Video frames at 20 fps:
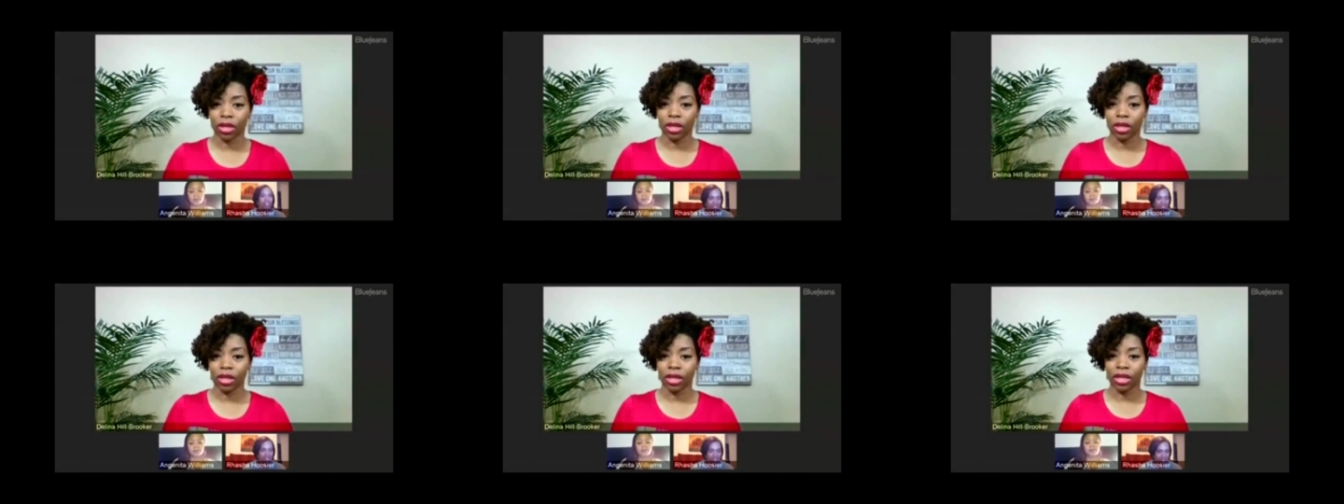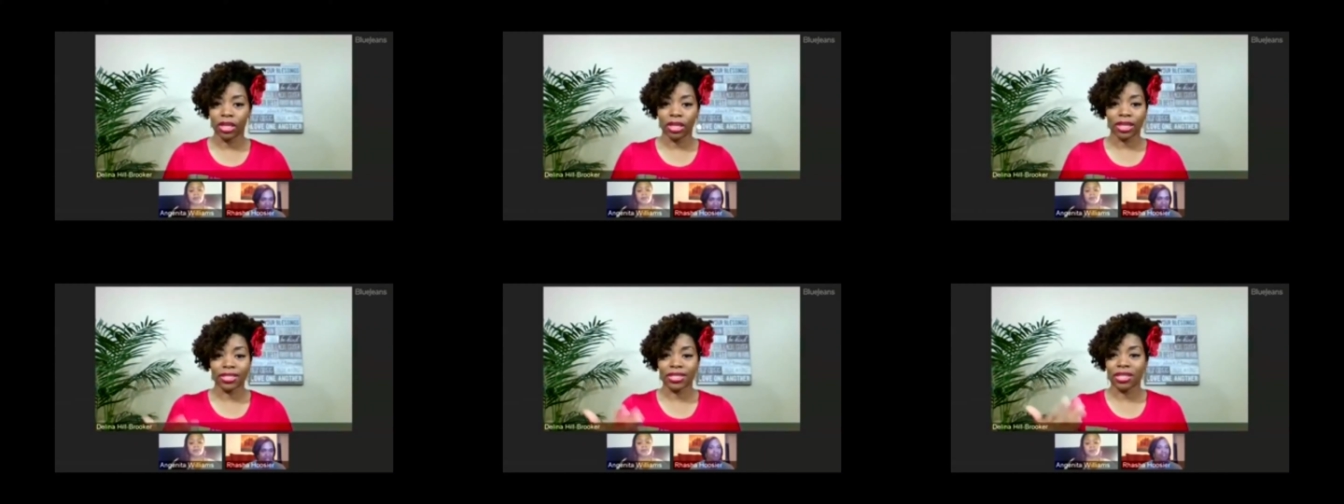
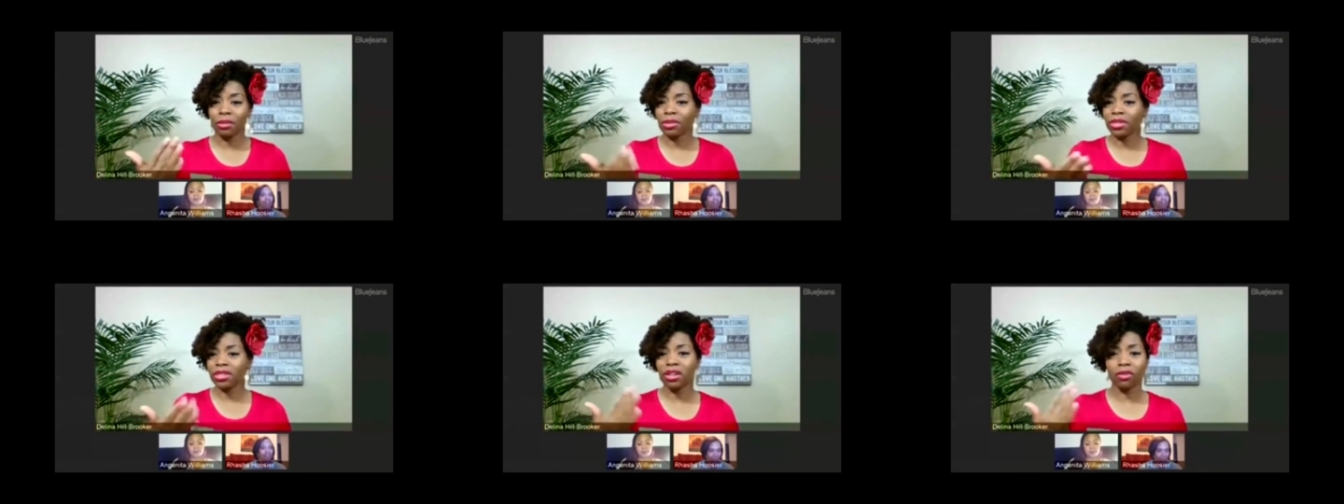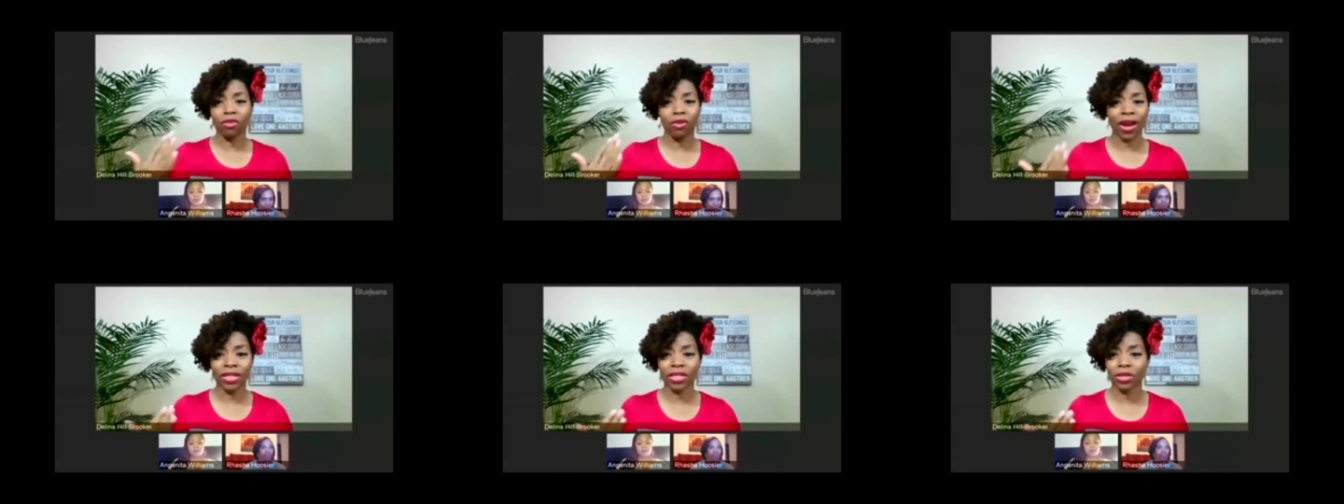Because some of the stuff
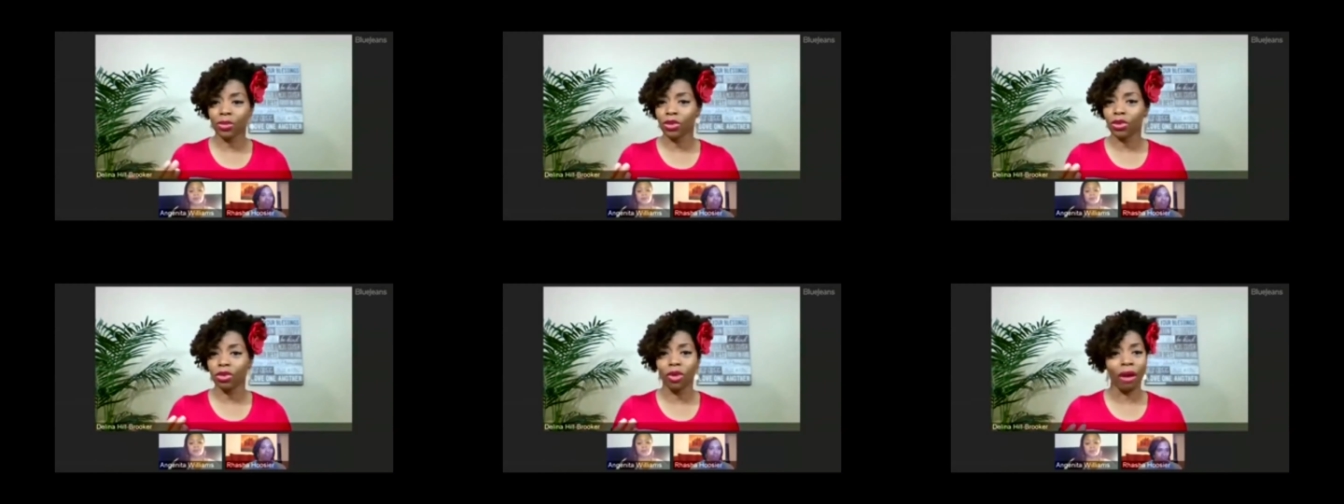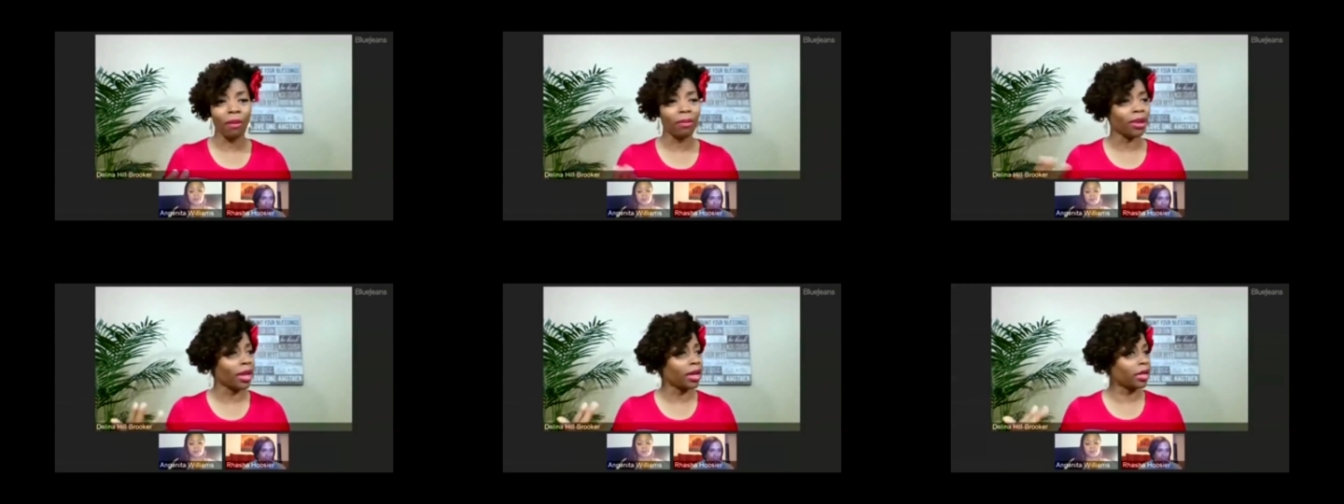Rasha went through, I
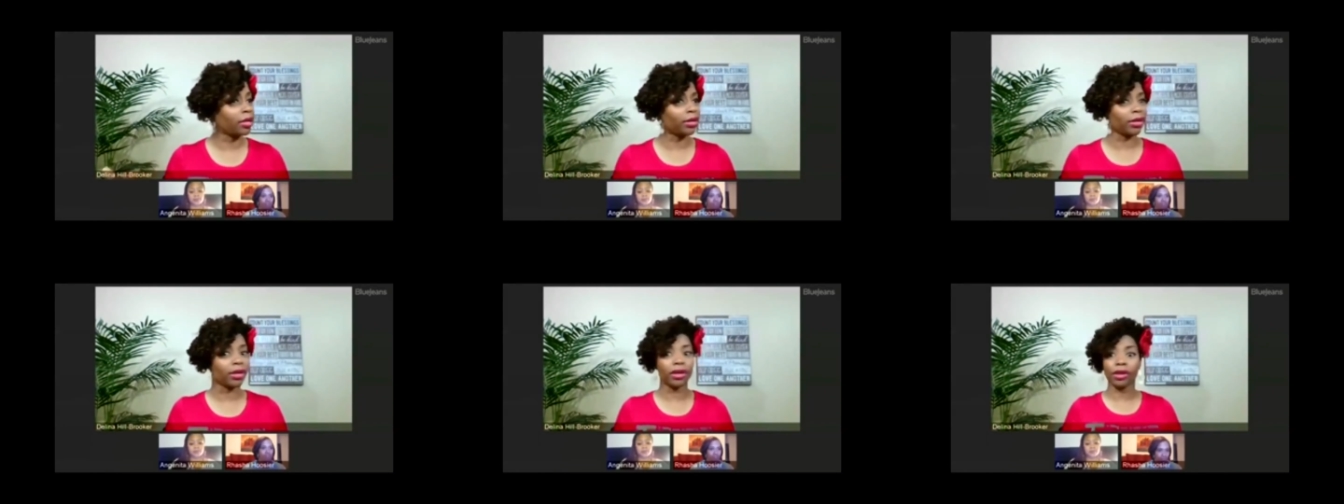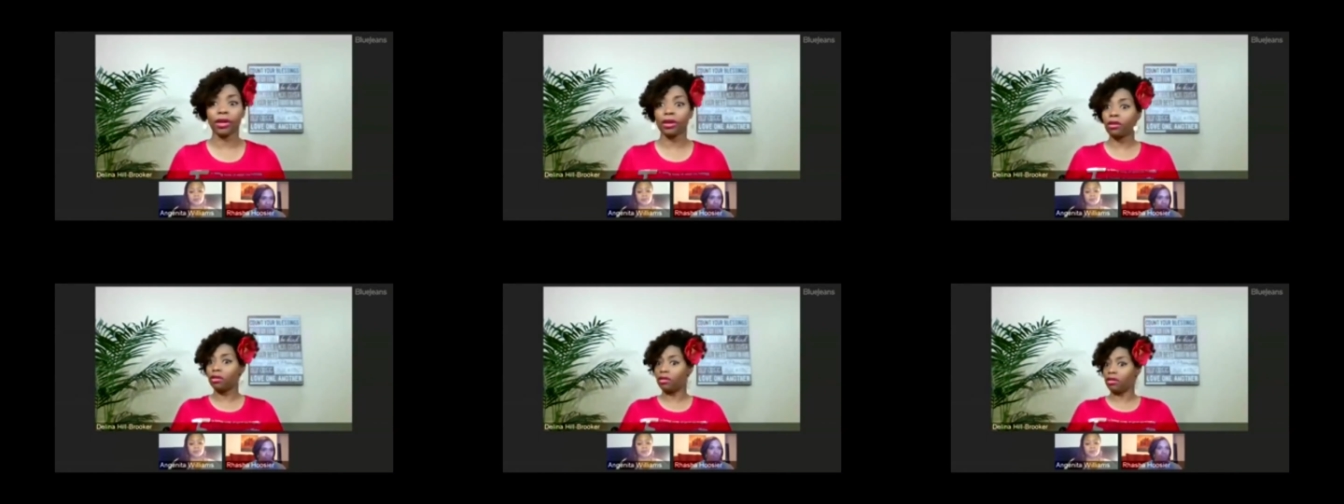was like,
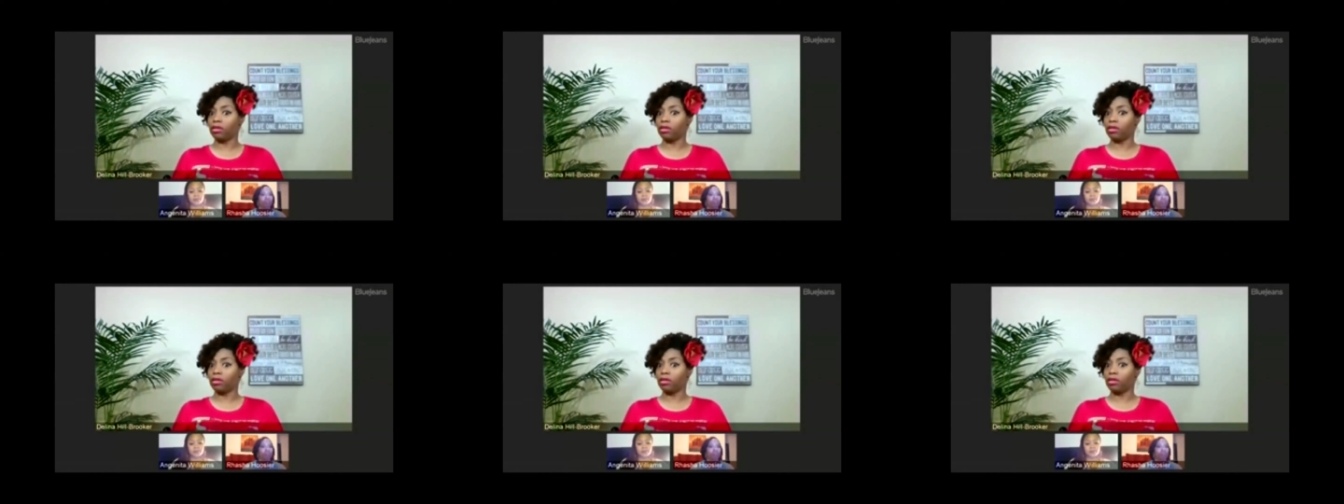girl,